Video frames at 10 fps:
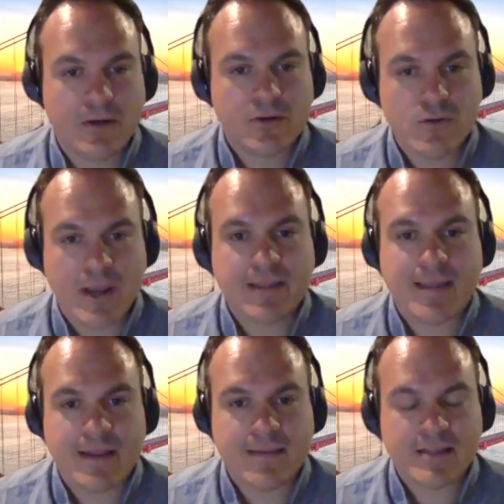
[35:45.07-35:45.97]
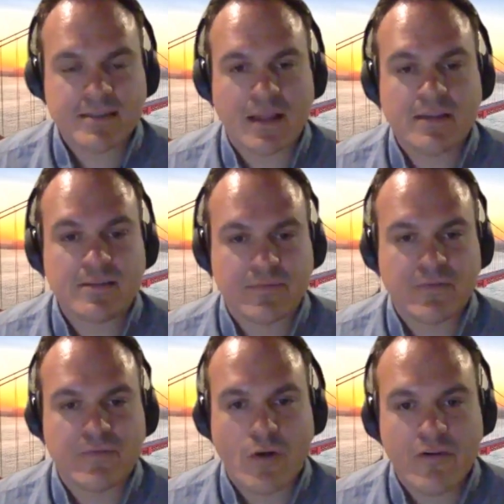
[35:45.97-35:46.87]
create that sense of
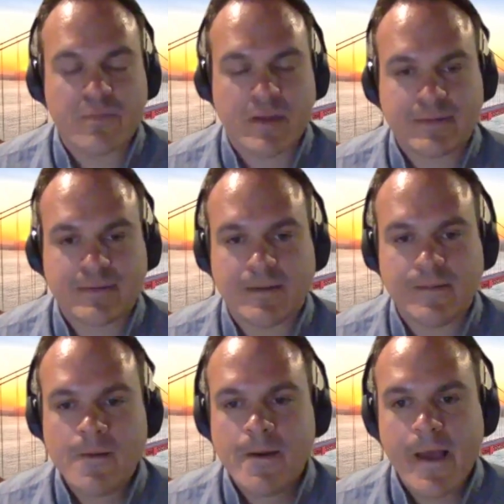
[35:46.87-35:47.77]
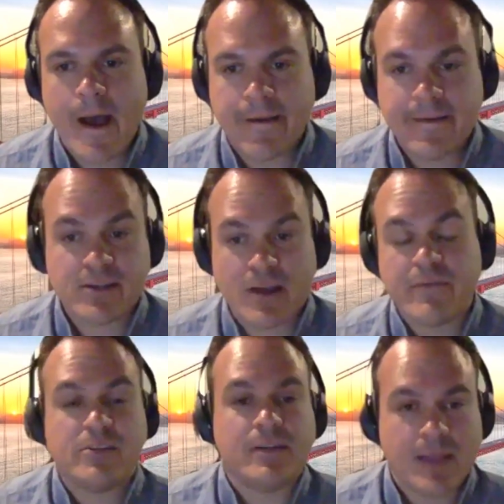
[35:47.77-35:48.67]
involvement that is
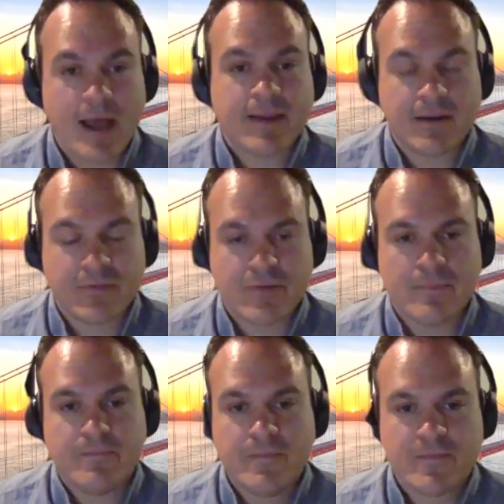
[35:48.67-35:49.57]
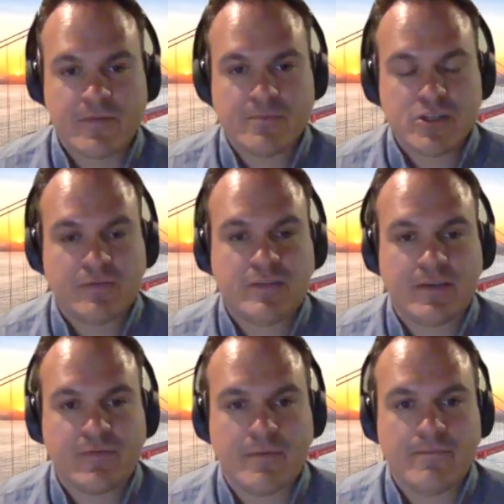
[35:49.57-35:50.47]
obviously lacking from
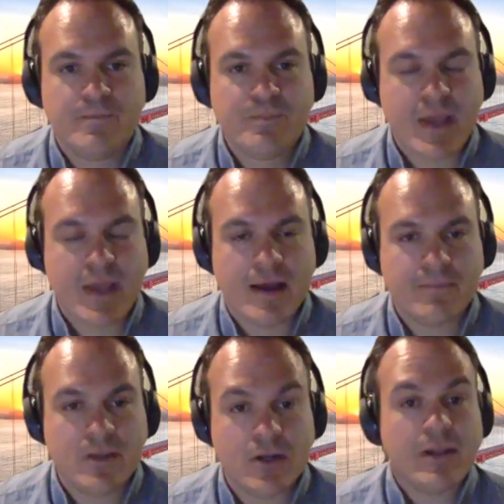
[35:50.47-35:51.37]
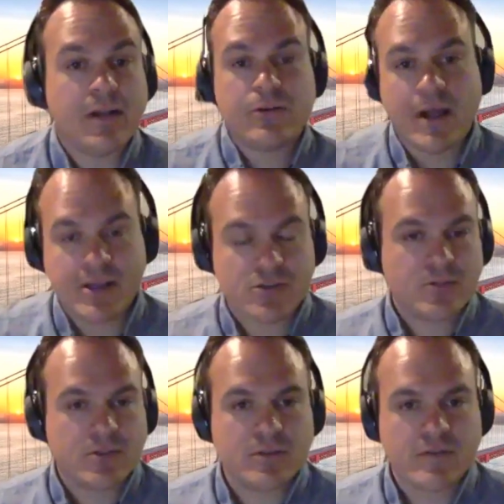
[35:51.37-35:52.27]
shifting from in classroom
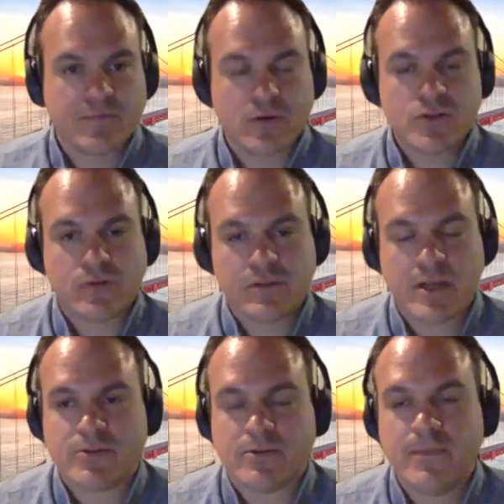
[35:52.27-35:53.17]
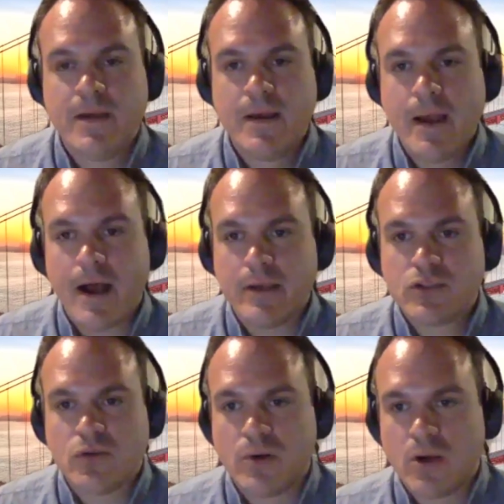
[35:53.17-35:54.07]
to virtual classroom?
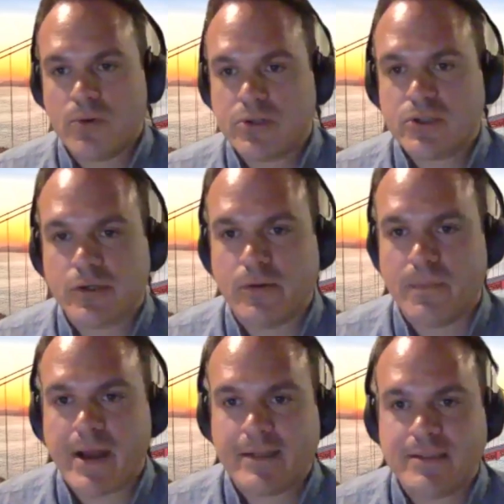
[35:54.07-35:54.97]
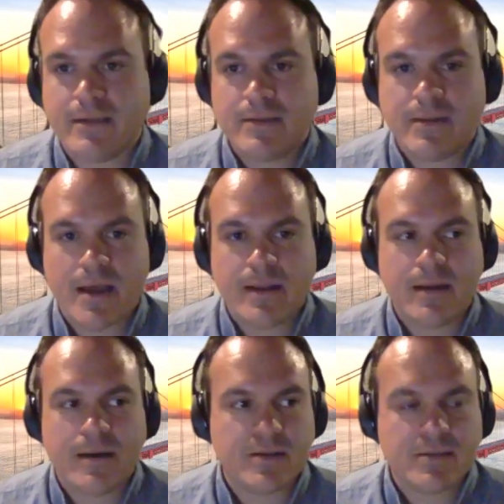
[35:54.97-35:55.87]
So we'll circle back to that
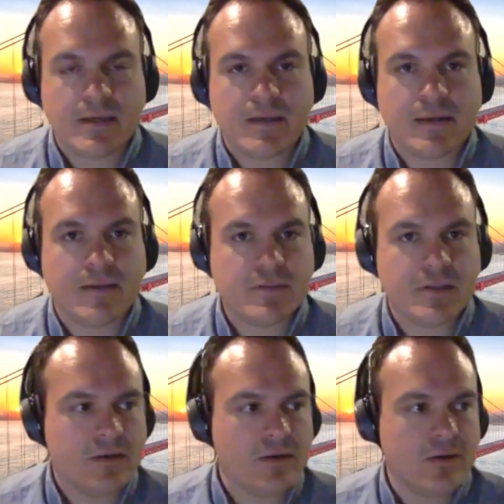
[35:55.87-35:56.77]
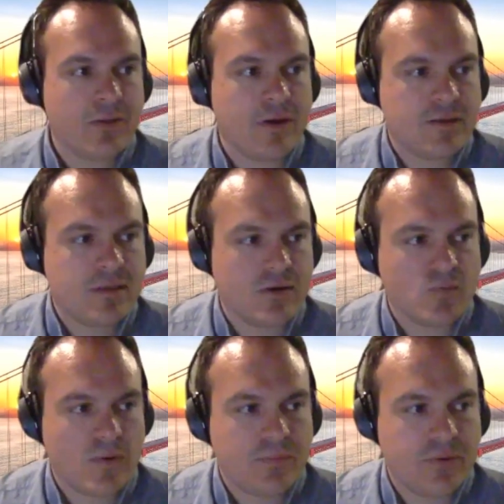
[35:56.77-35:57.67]
here in a second. I'd love to hear your thoughts here as
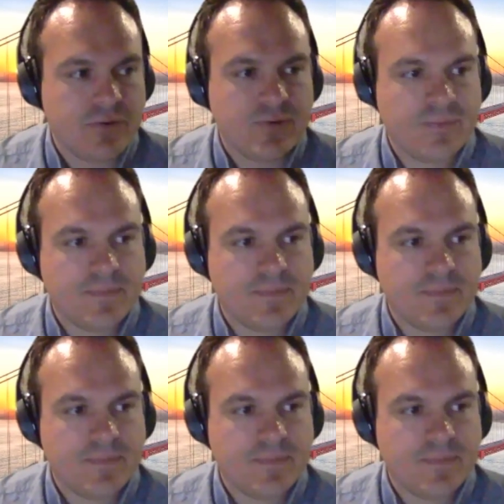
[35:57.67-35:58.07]
well, Bruce.